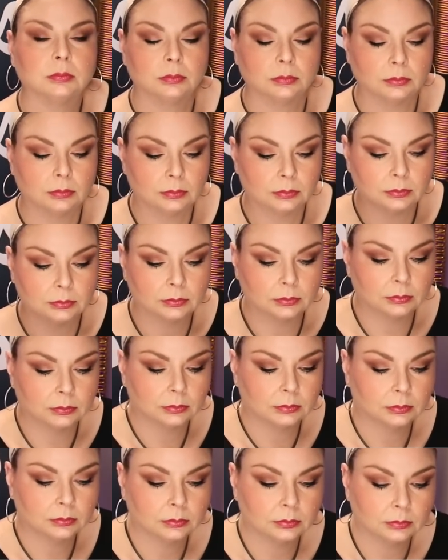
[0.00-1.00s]

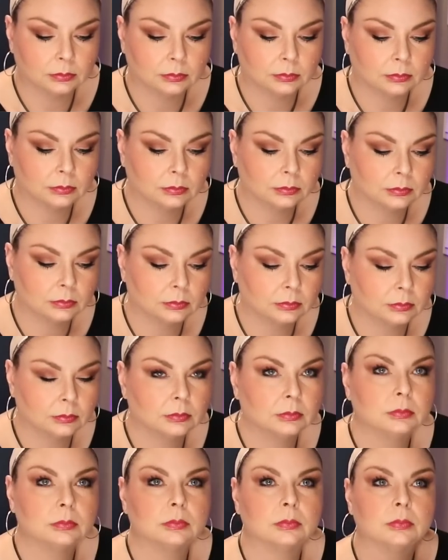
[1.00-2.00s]

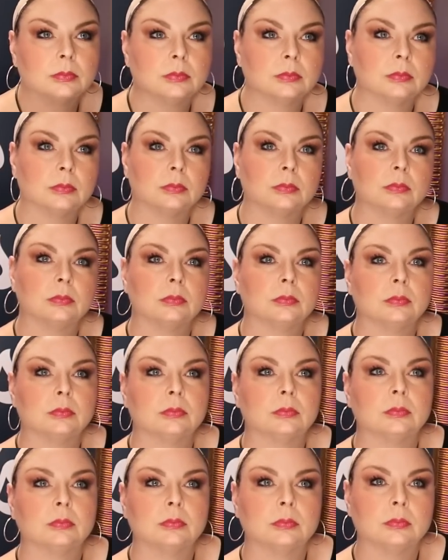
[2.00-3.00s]

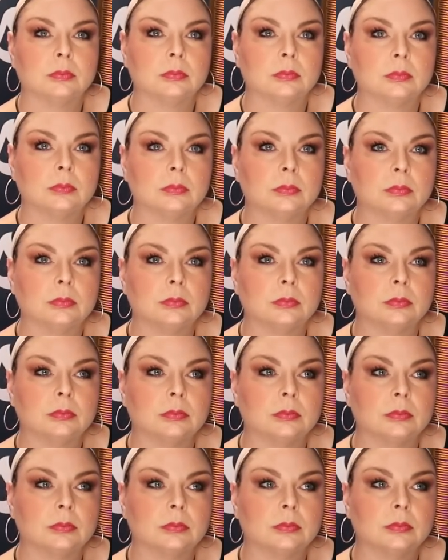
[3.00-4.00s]

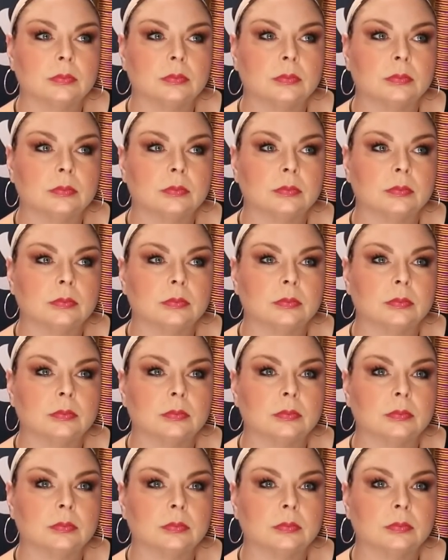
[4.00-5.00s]

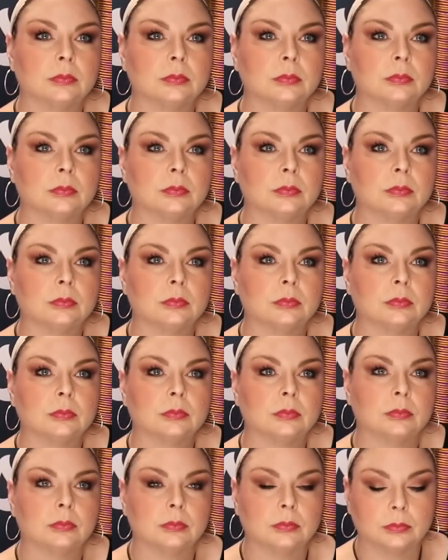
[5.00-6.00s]

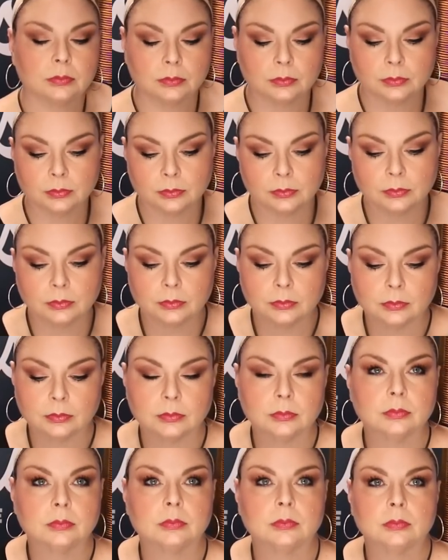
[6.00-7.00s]

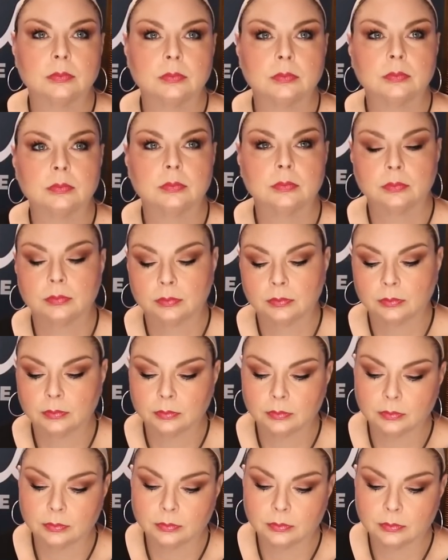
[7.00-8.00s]
The person shown says nothing.